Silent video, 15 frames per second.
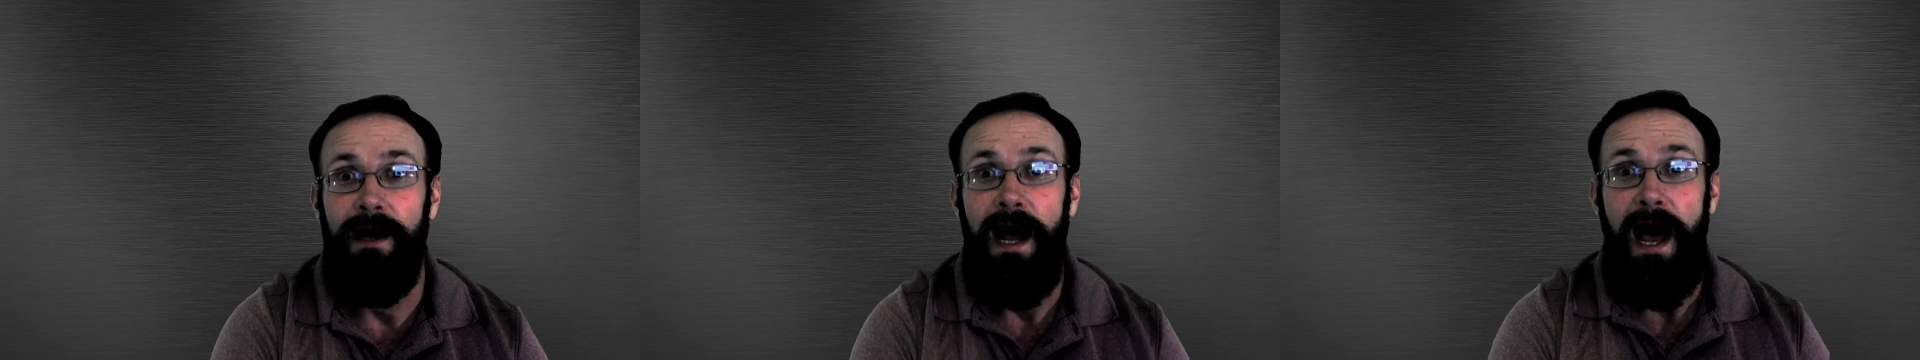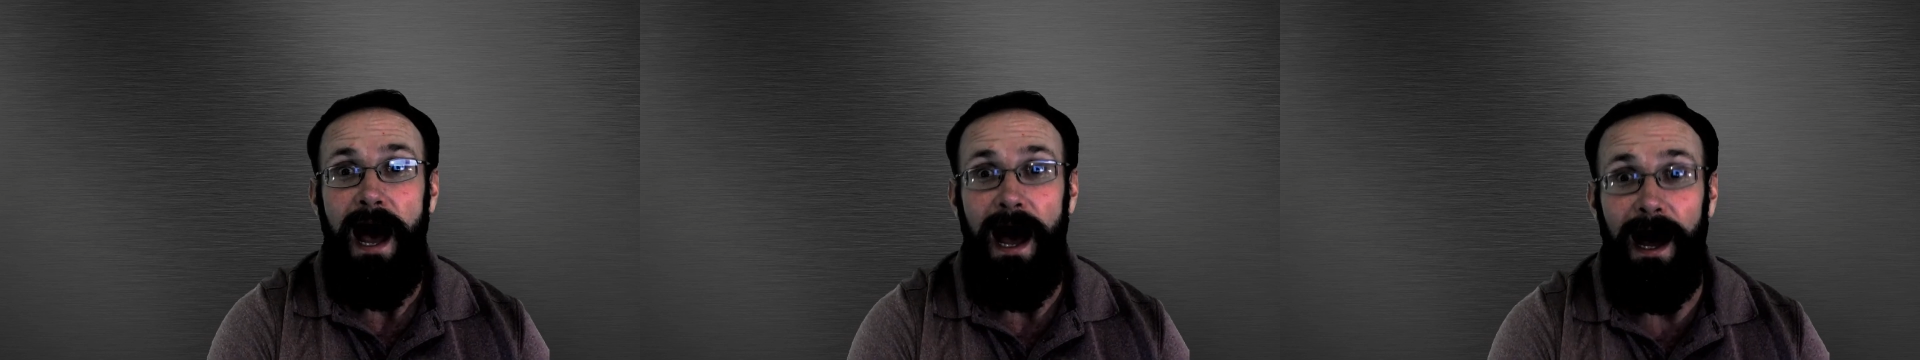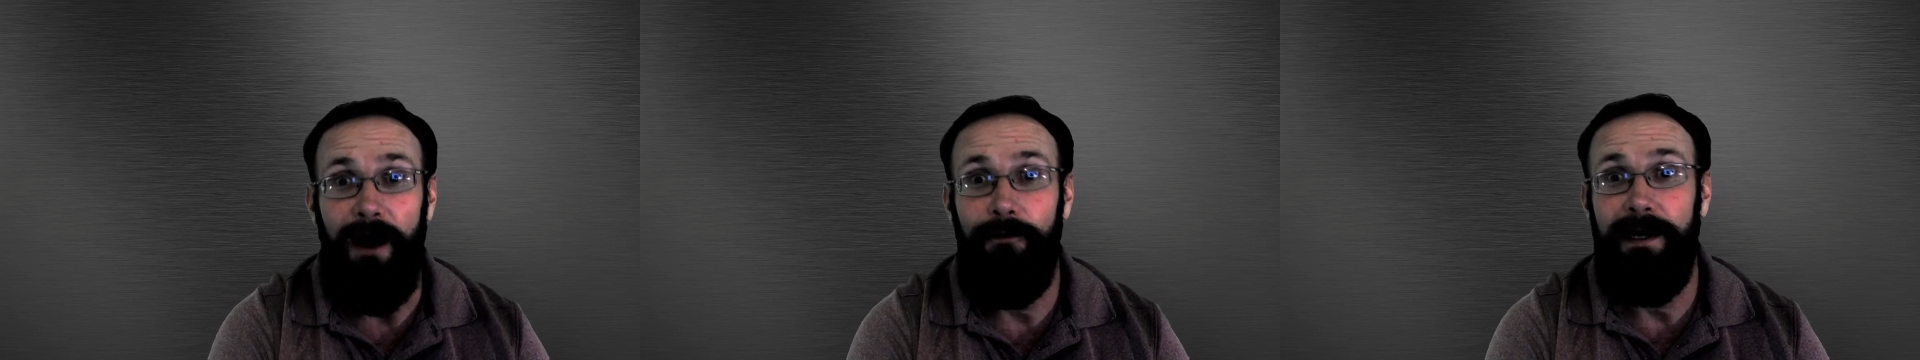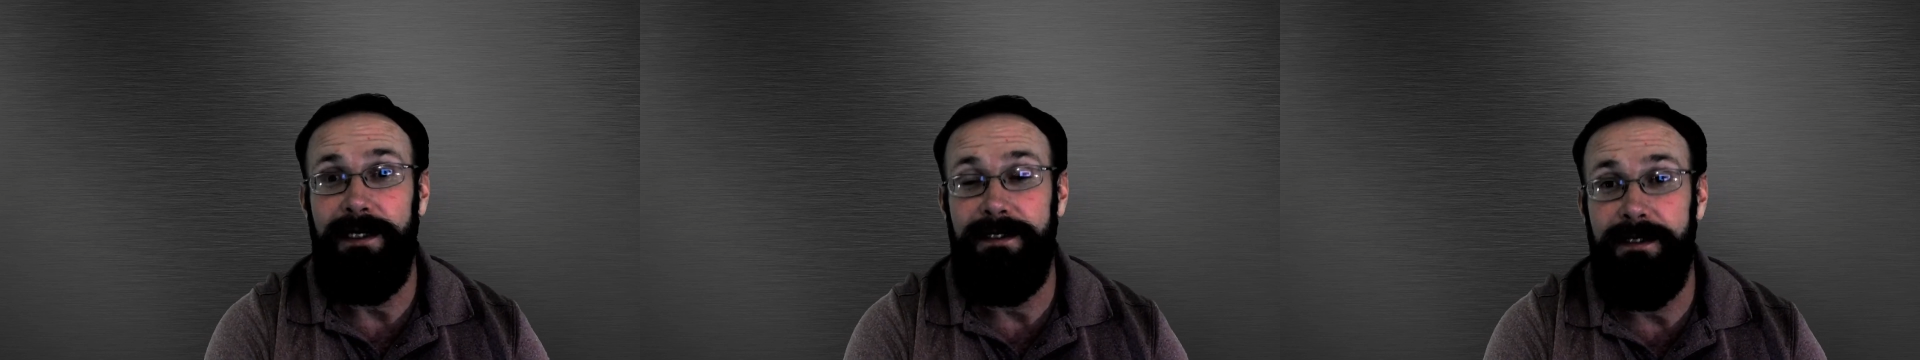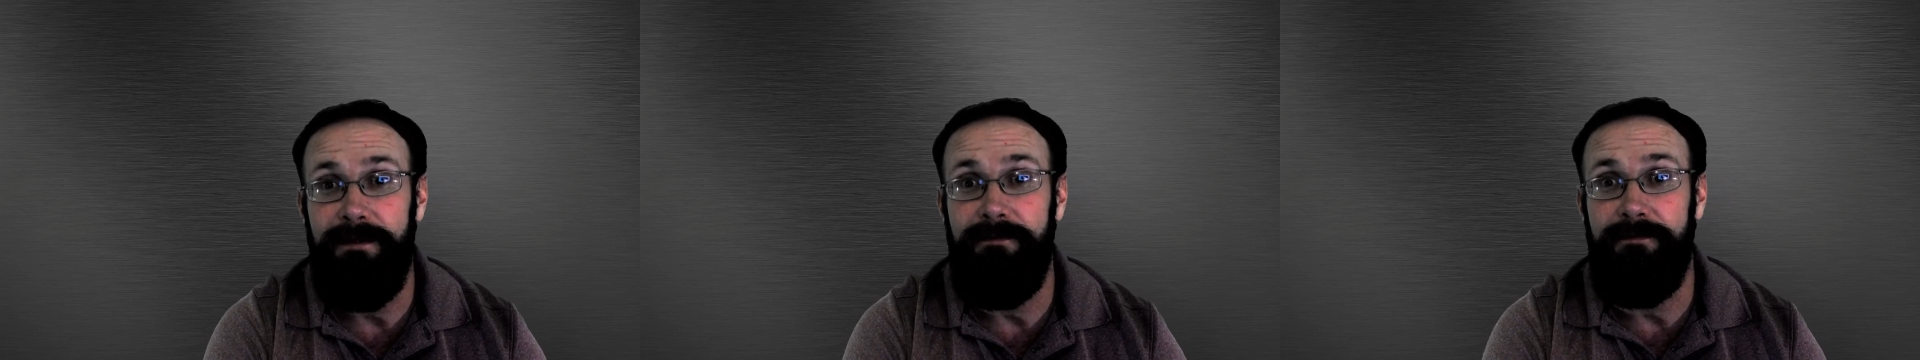how I
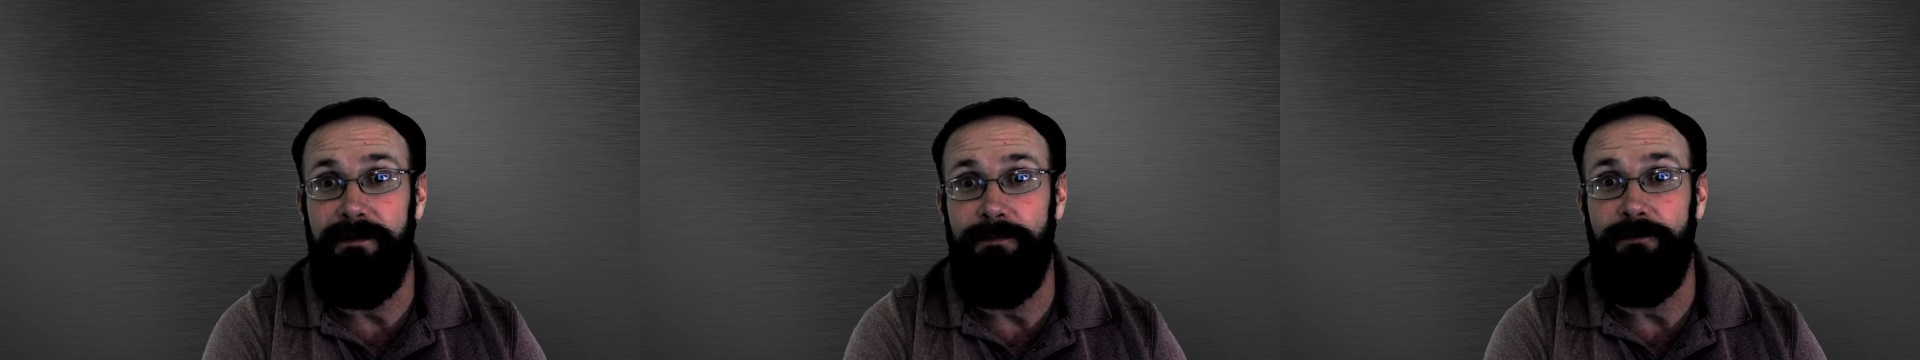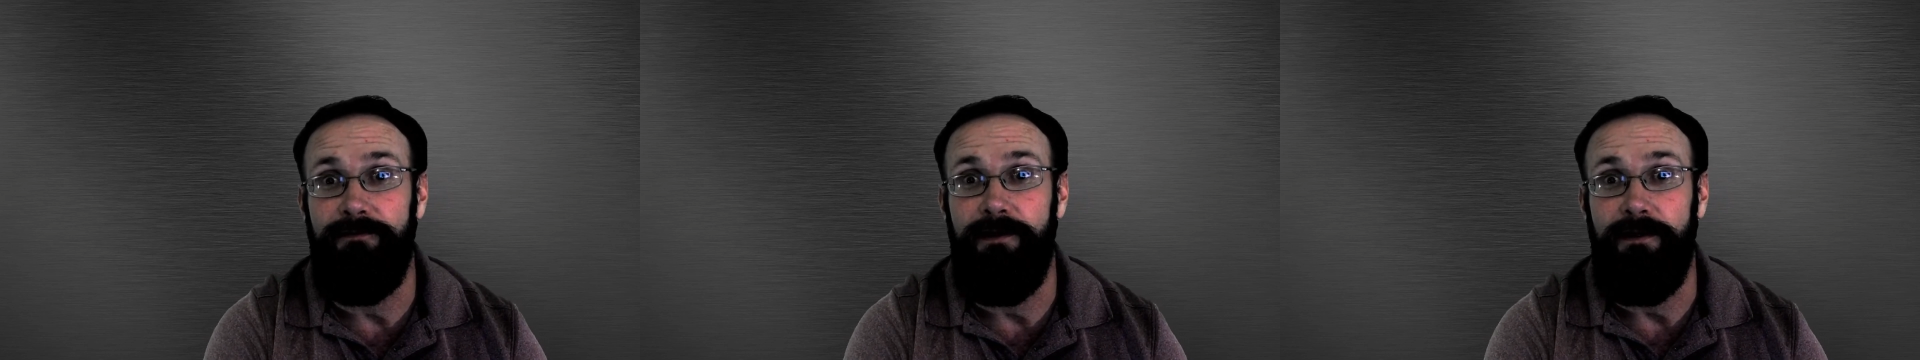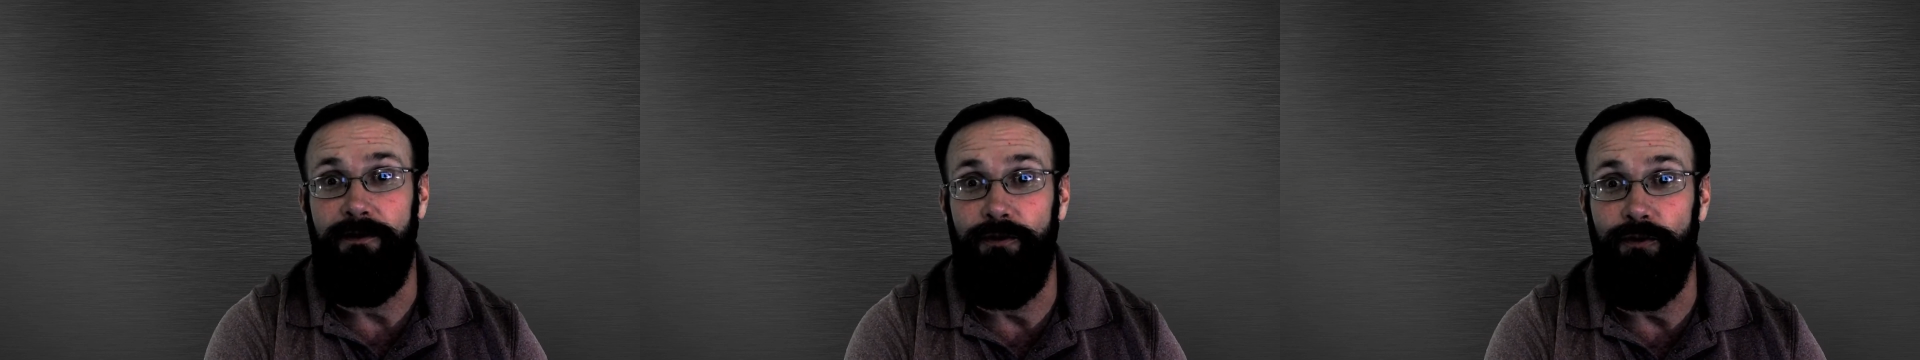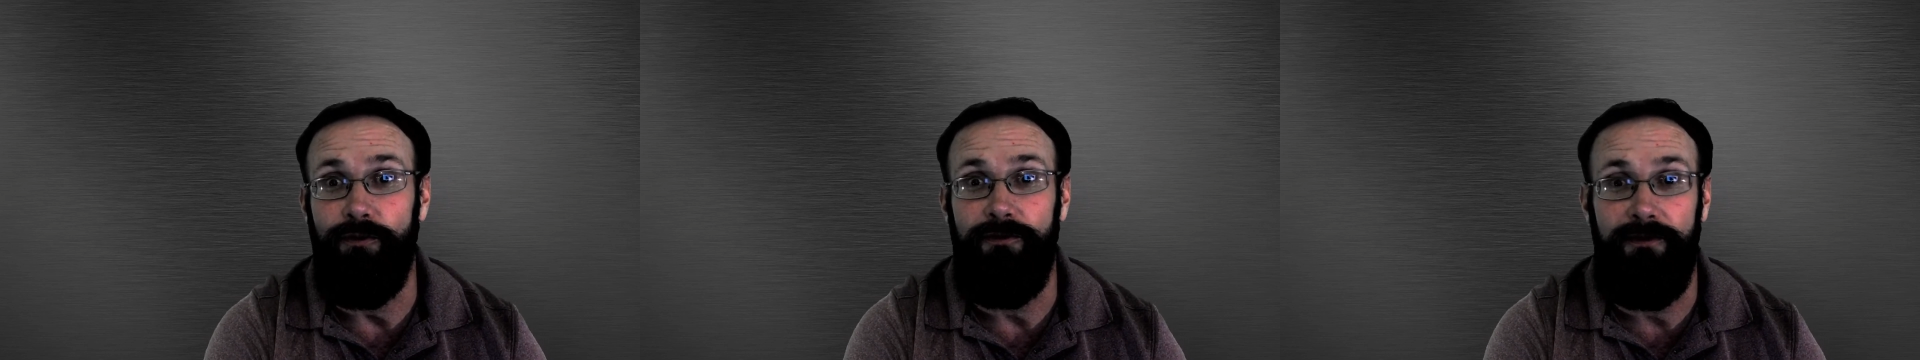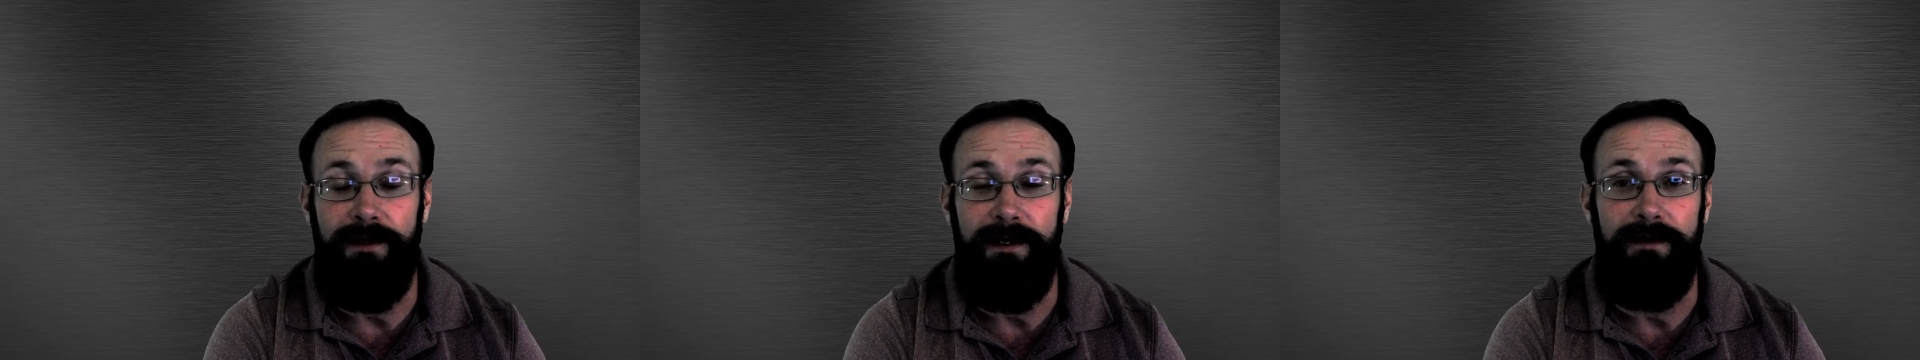did some of the cool
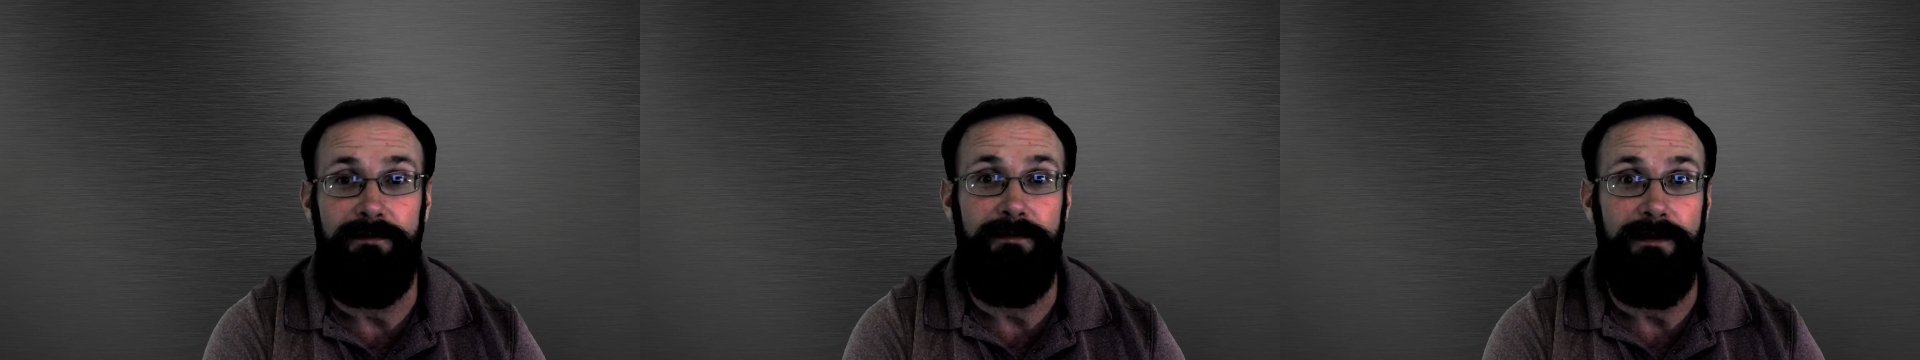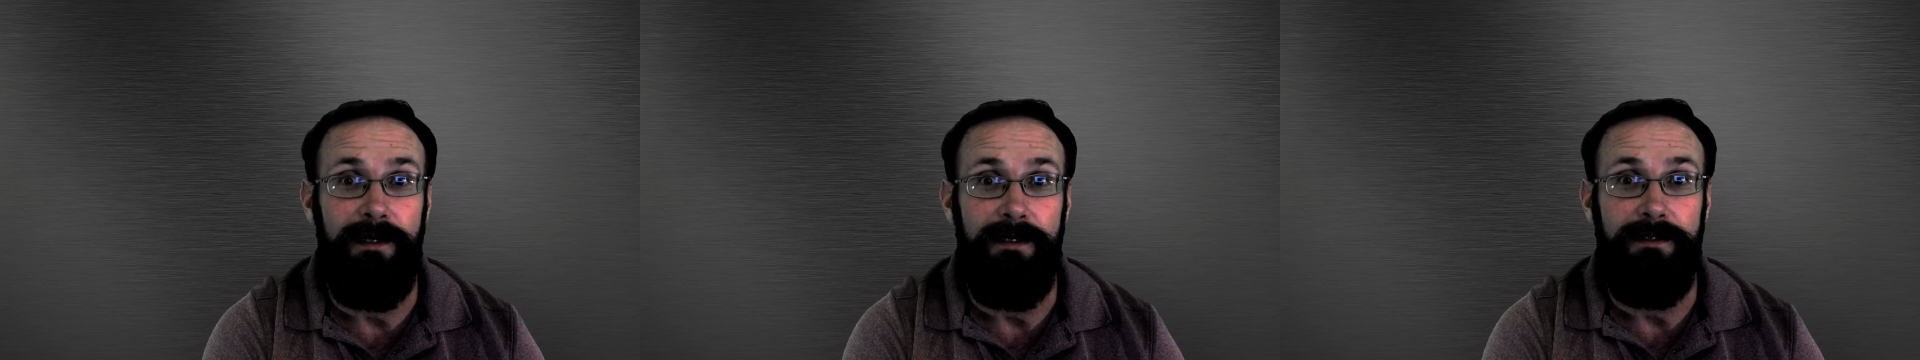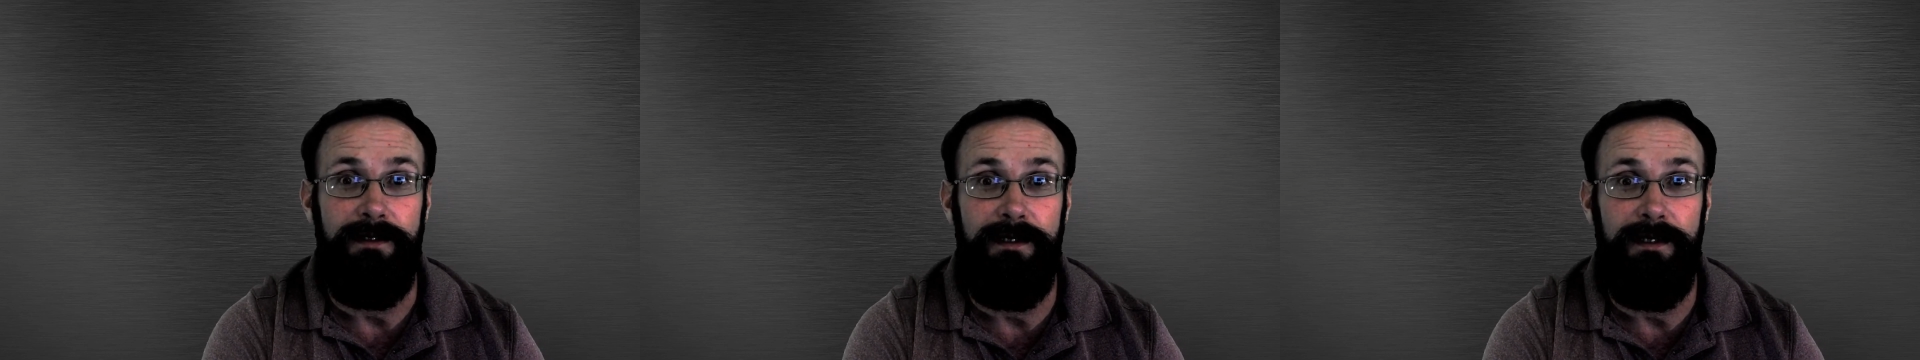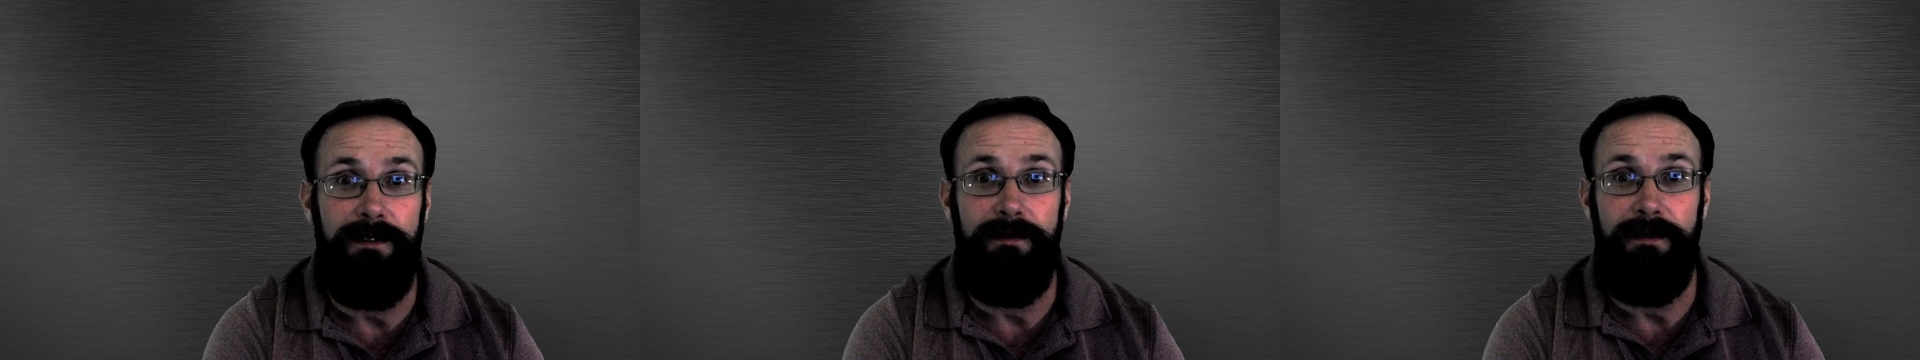things that I did